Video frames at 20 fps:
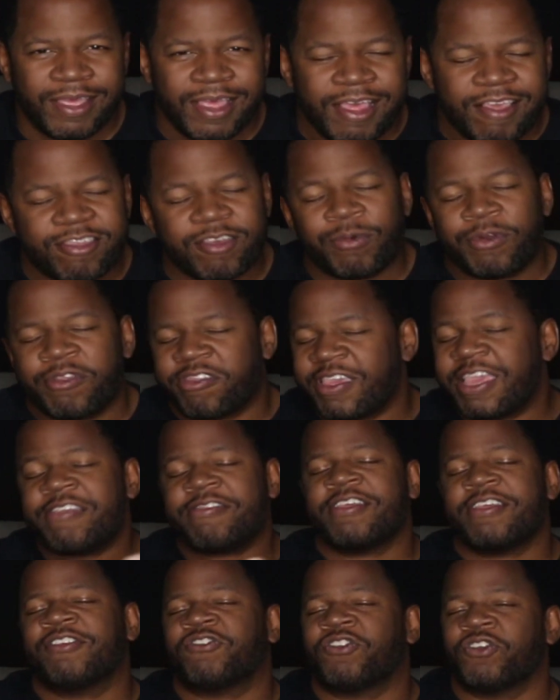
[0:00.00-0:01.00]
So in
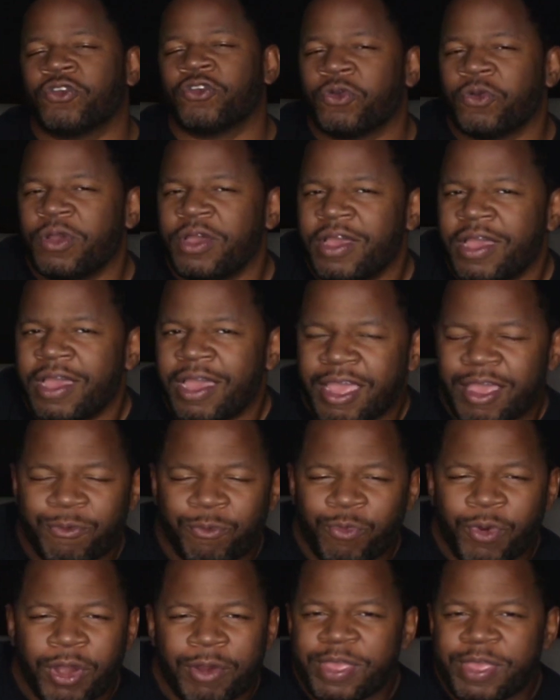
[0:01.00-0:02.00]
season two,
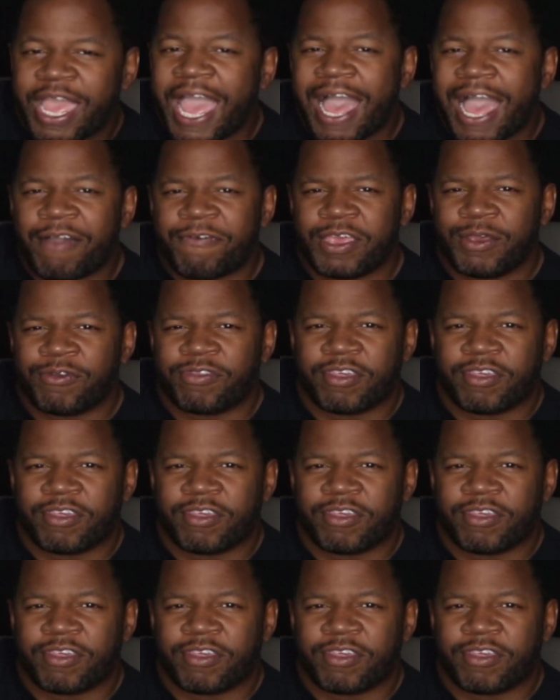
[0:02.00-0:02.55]
what we have here is